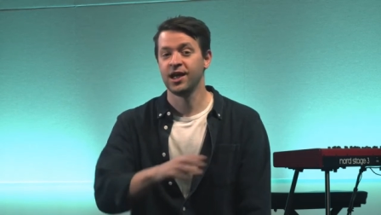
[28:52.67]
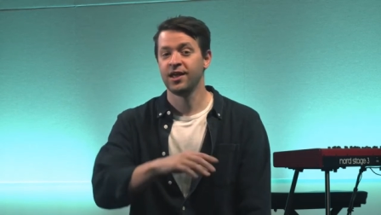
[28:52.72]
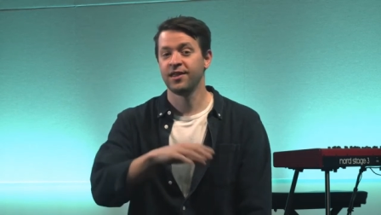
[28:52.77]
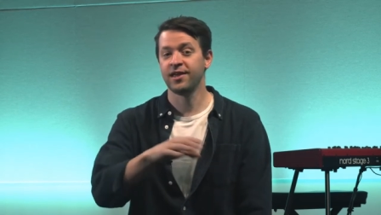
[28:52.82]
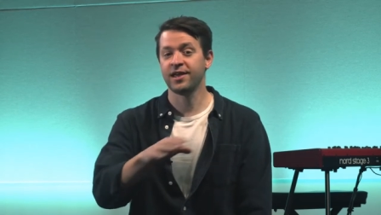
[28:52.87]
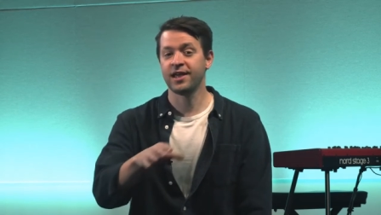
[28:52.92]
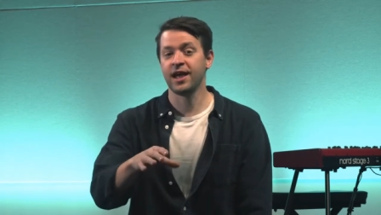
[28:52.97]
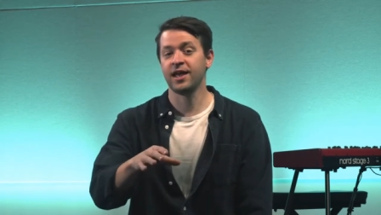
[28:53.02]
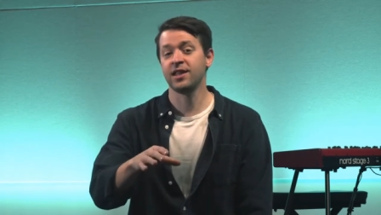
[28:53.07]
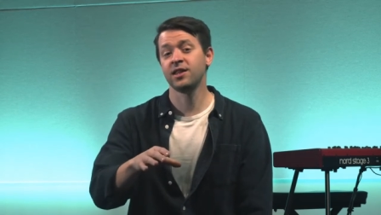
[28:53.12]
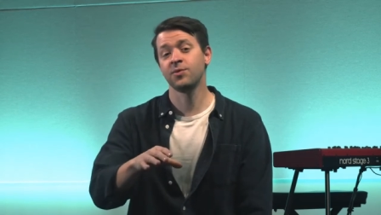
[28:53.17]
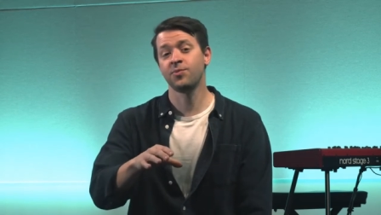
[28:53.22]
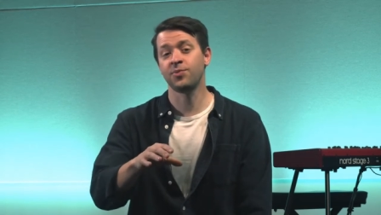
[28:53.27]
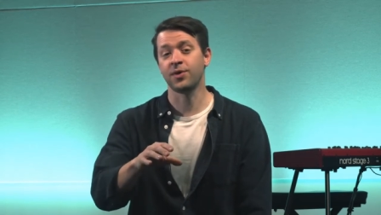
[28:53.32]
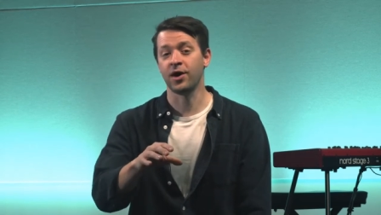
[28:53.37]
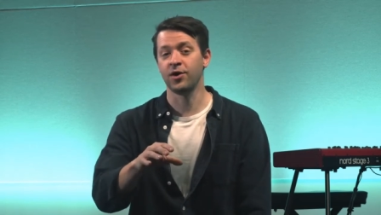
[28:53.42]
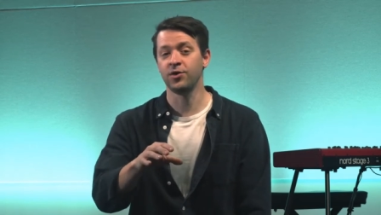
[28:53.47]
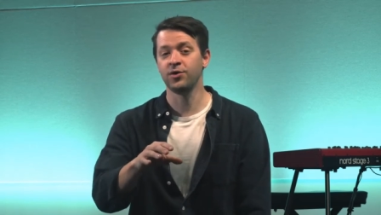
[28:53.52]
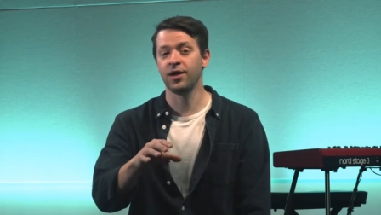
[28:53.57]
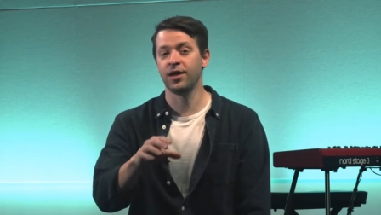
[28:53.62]
They get in the
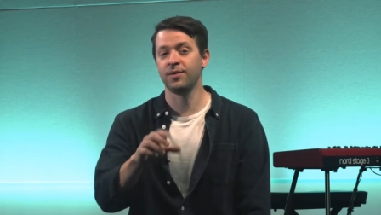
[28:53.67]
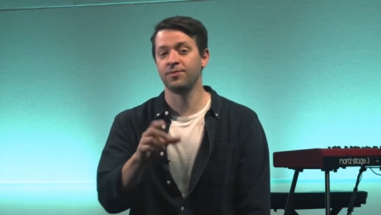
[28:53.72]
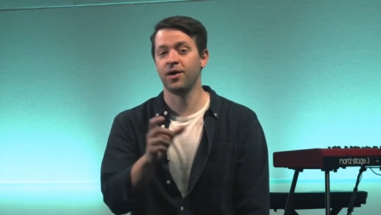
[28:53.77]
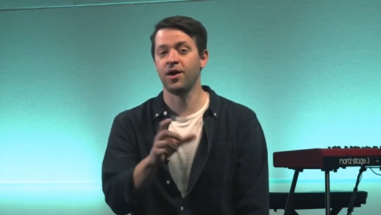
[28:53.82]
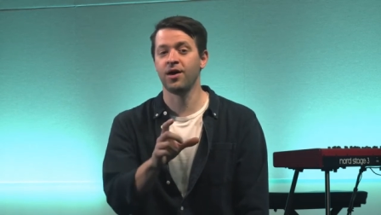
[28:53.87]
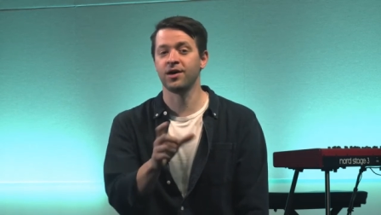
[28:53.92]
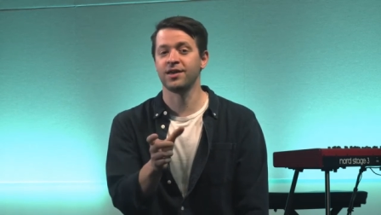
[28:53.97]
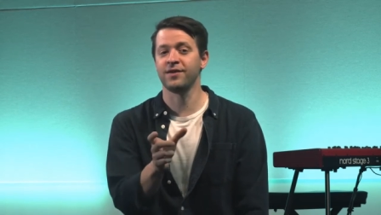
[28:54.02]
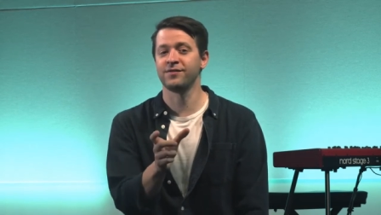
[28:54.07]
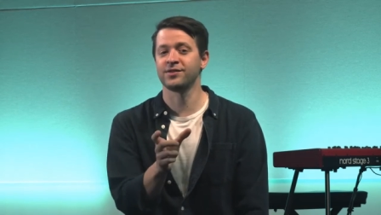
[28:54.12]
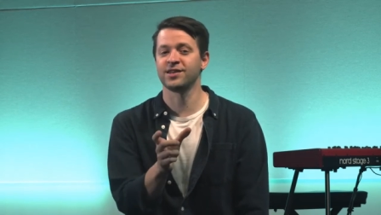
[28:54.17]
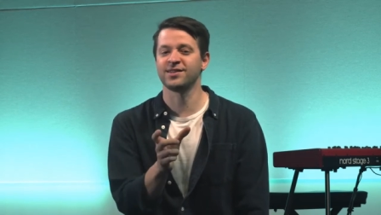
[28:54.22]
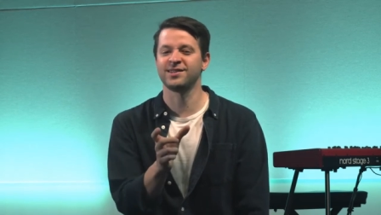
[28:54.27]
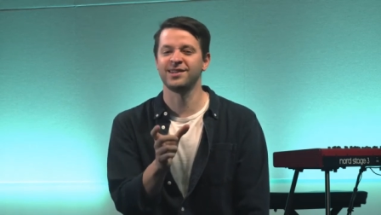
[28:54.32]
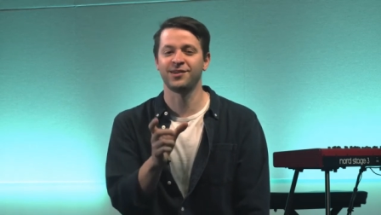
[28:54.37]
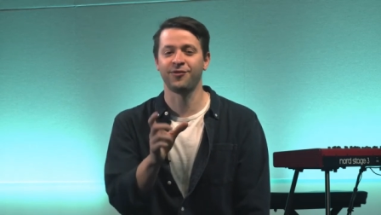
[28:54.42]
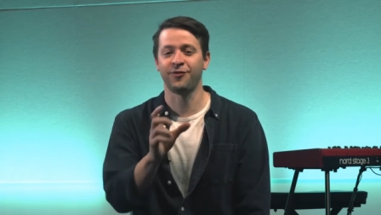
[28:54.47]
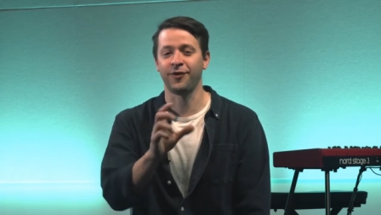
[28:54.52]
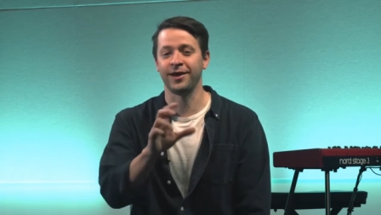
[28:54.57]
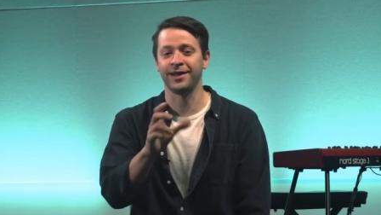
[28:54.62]
boat, and Mark gives us
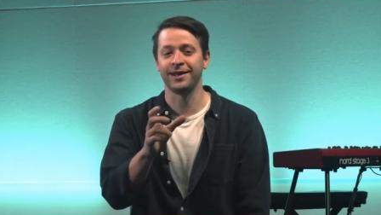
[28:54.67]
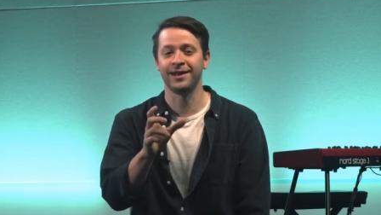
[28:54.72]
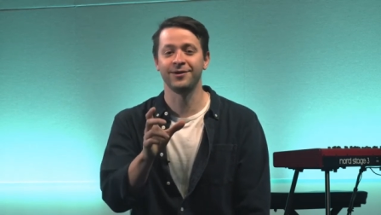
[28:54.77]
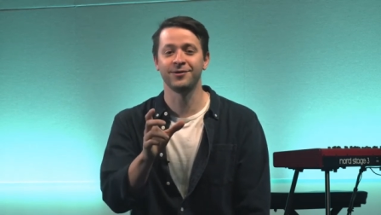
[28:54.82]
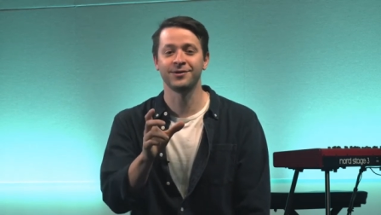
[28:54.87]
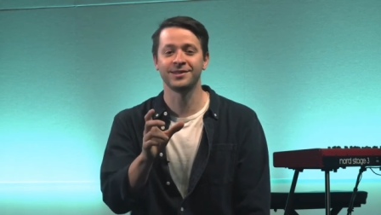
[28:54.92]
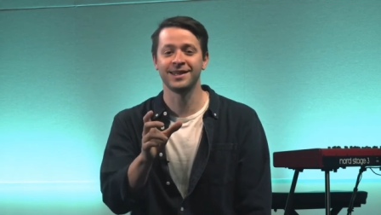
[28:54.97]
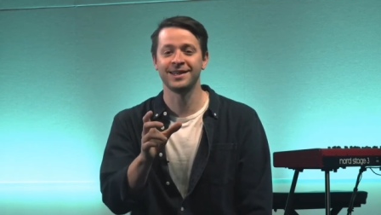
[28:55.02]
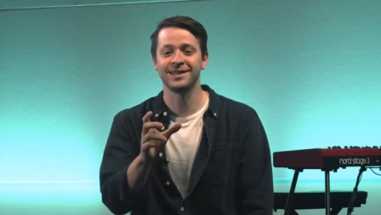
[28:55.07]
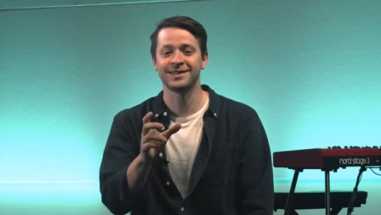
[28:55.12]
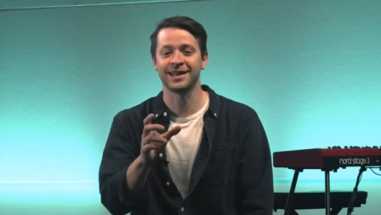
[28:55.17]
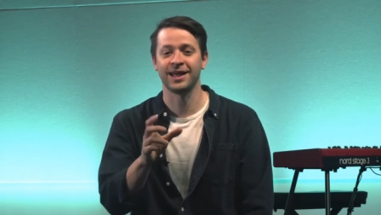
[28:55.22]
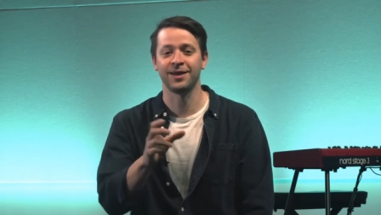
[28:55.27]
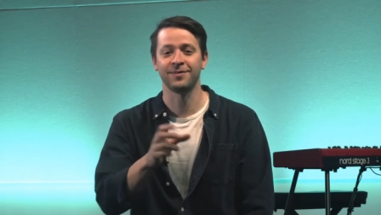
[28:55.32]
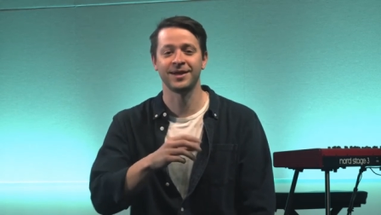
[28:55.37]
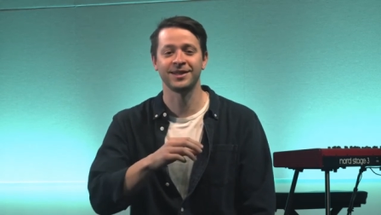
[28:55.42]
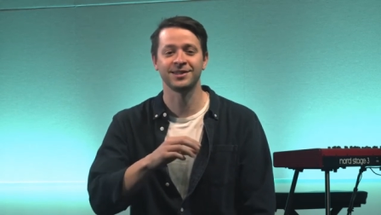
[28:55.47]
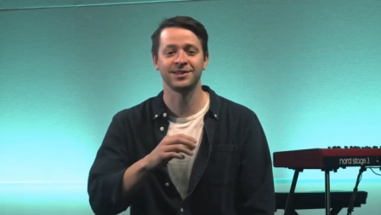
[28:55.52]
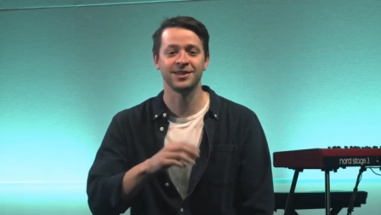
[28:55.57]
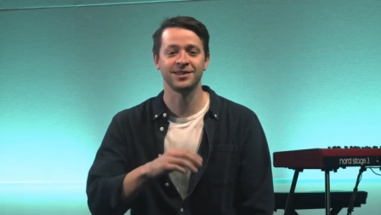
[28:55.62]
this funny little detail
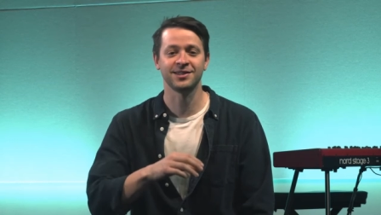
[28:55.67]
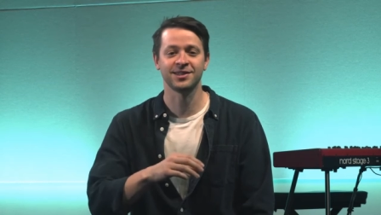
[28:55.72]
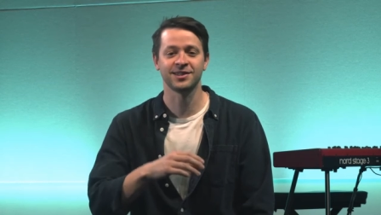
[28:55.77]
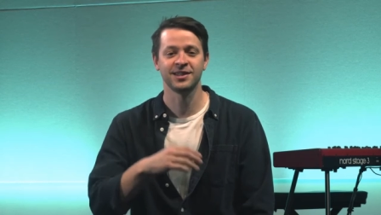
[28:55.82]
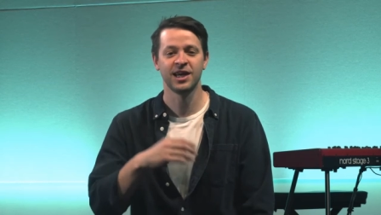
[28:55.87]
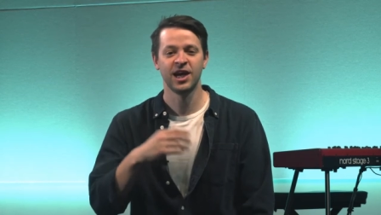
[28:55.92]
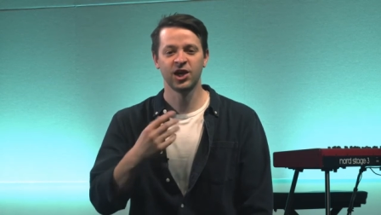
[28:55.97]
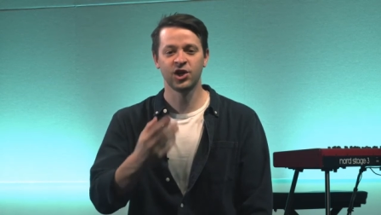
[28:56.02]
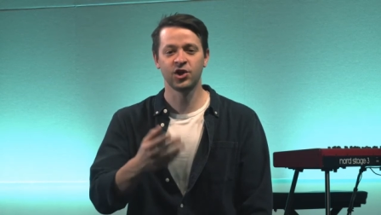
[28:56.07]
about Jesus